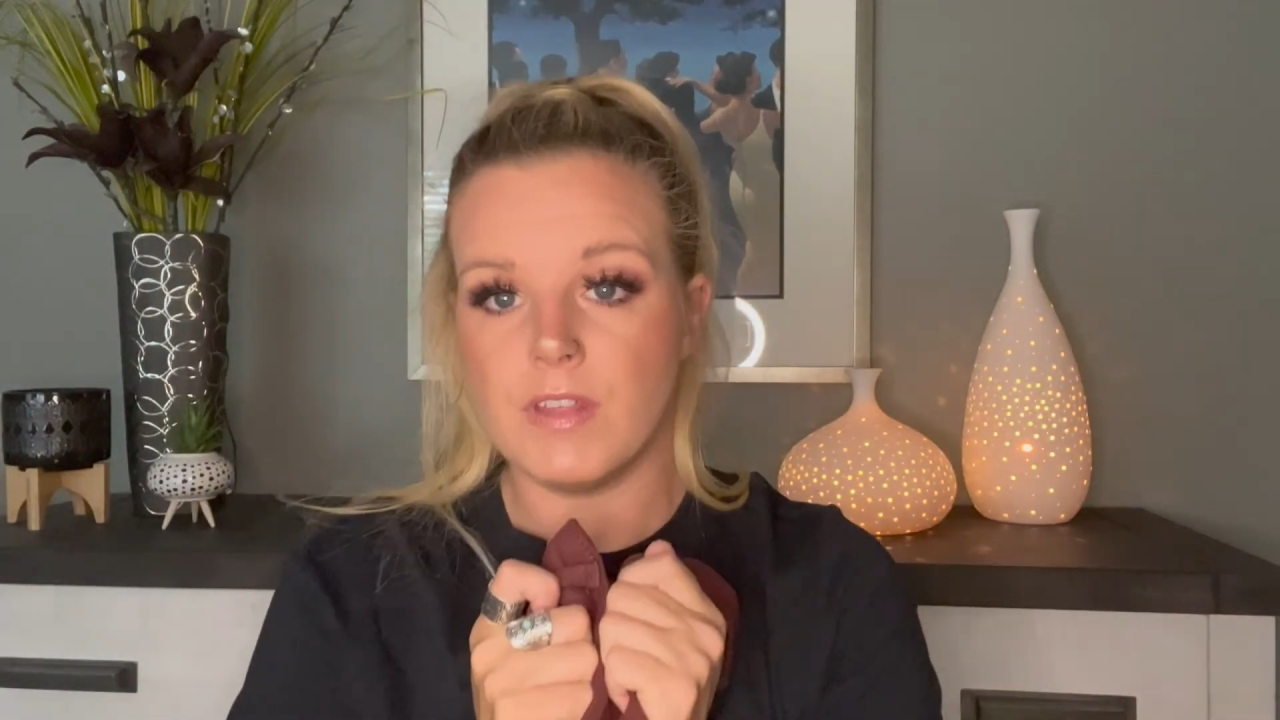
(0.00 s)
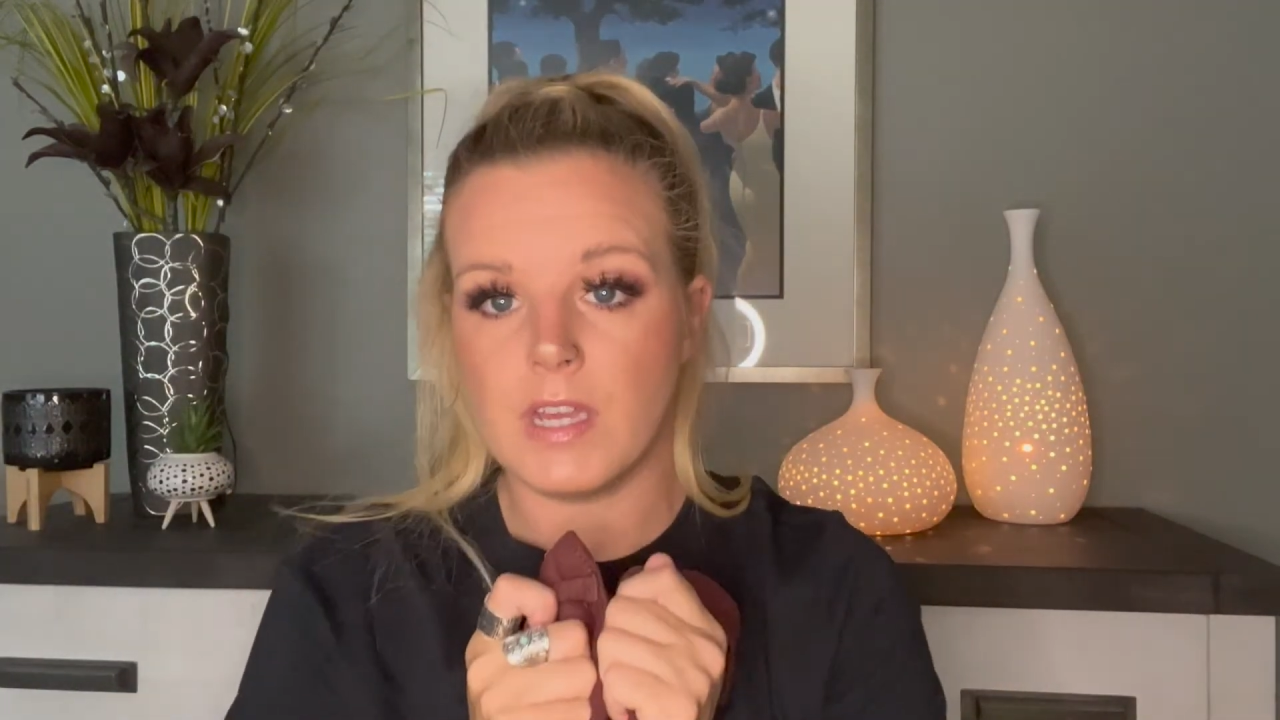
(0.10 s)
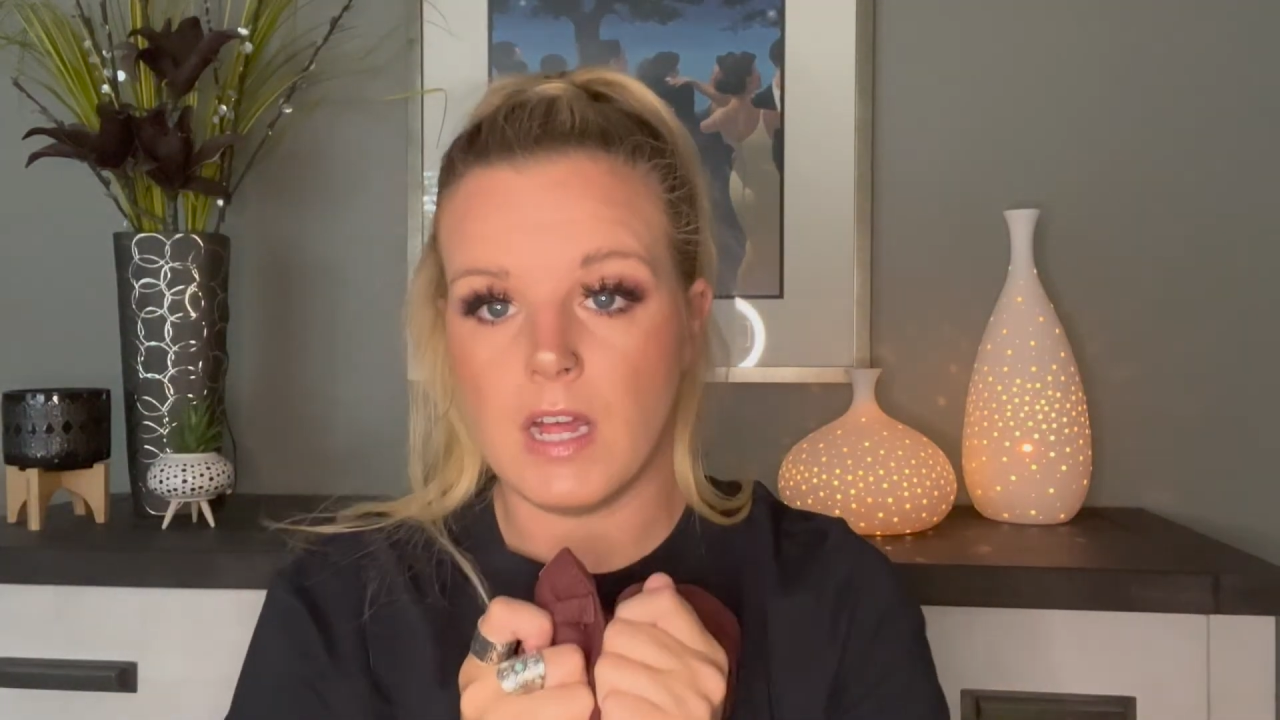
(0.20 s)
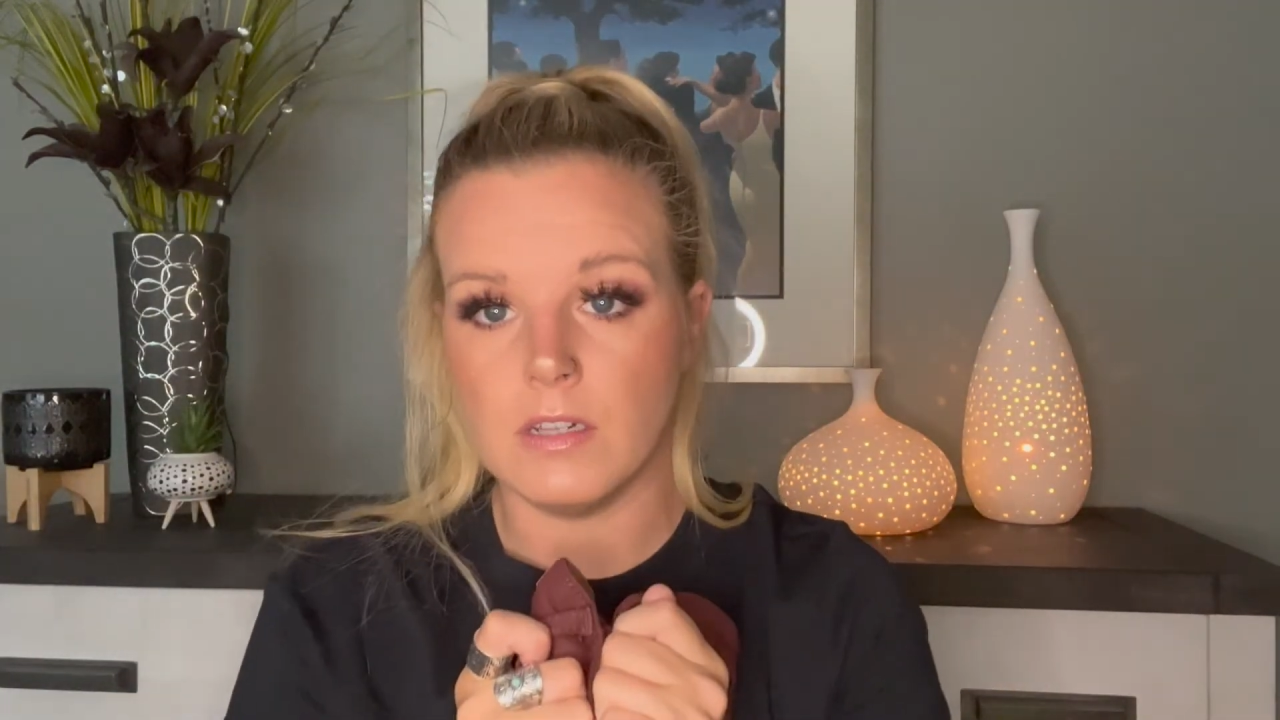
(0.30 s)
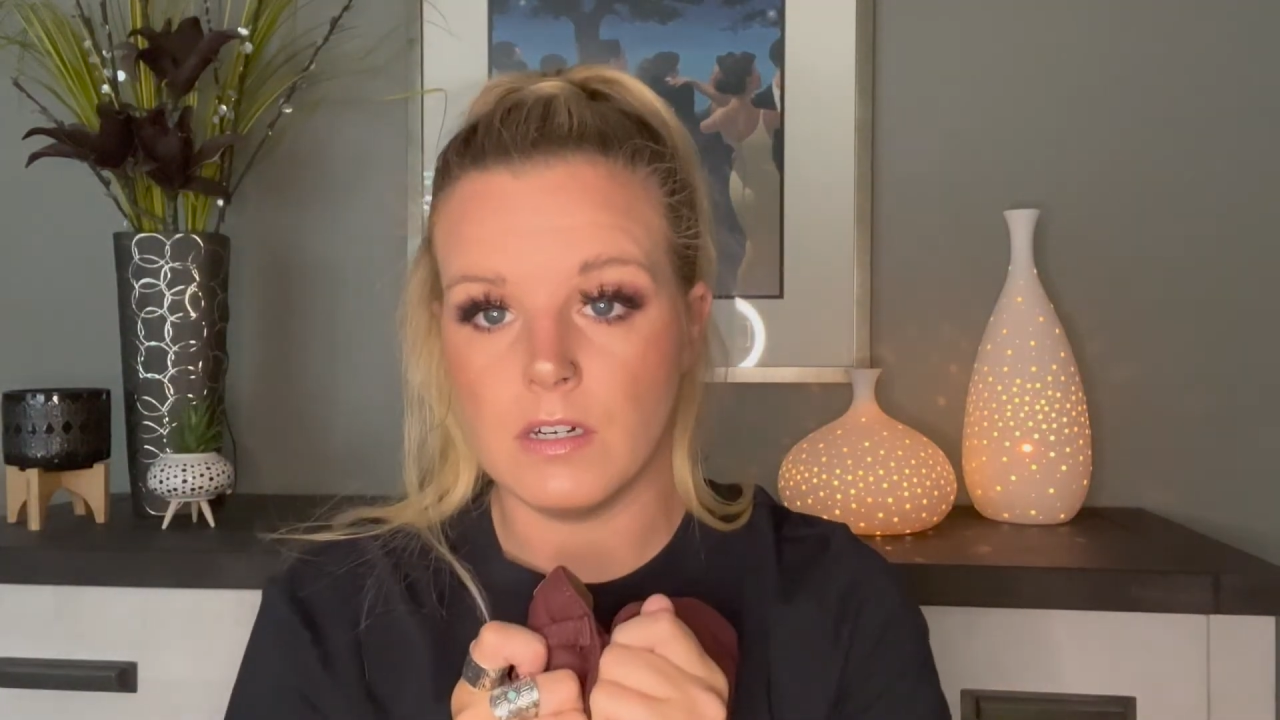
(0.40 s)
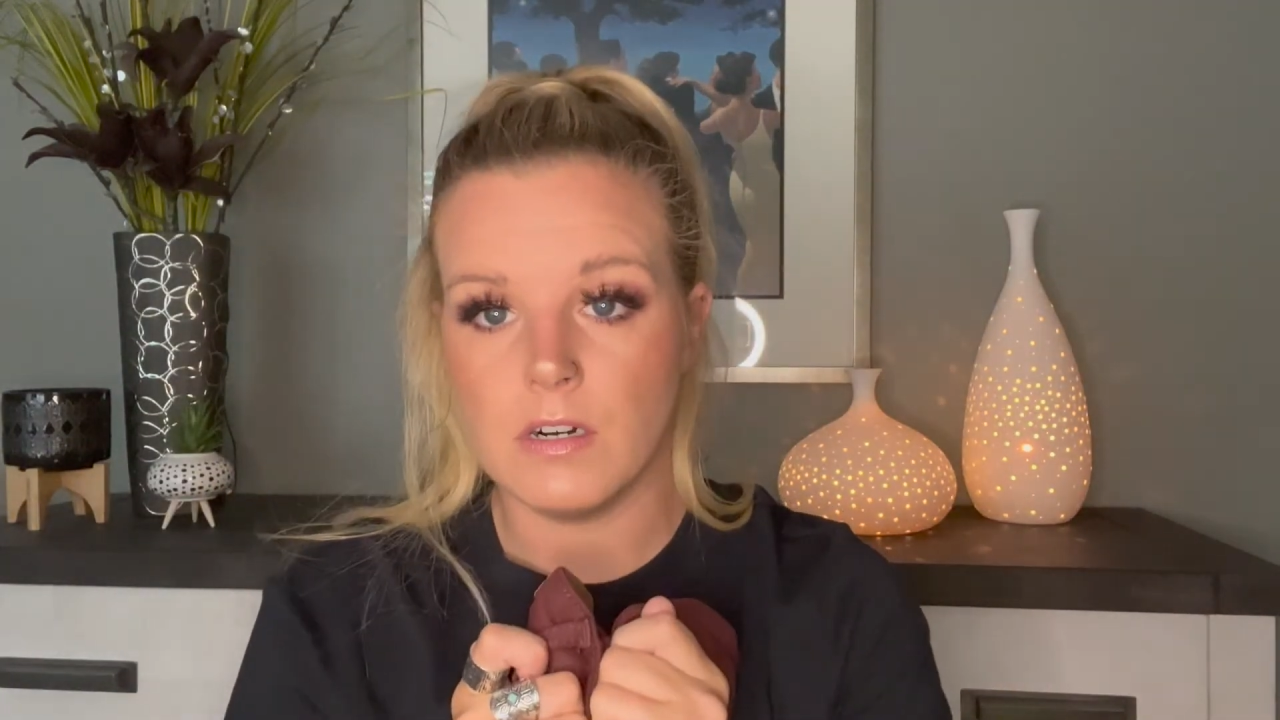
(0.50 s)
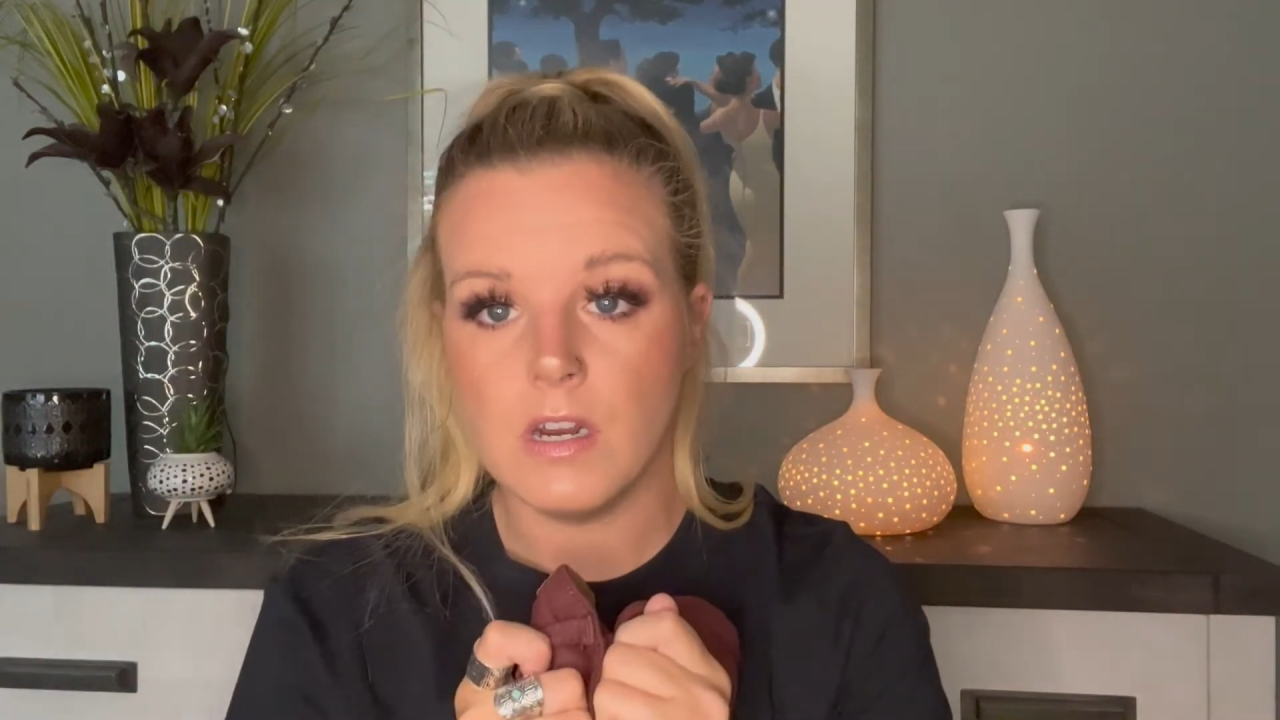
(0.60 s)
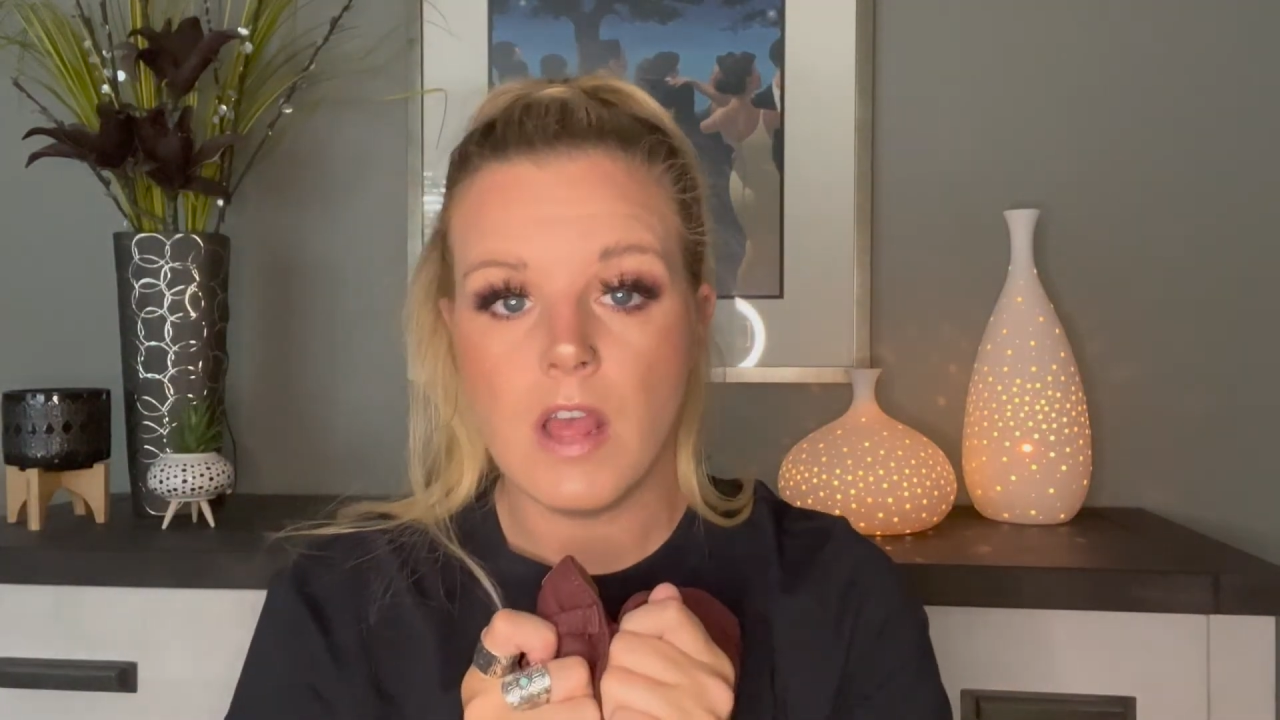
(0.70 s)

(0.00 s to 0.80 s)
color.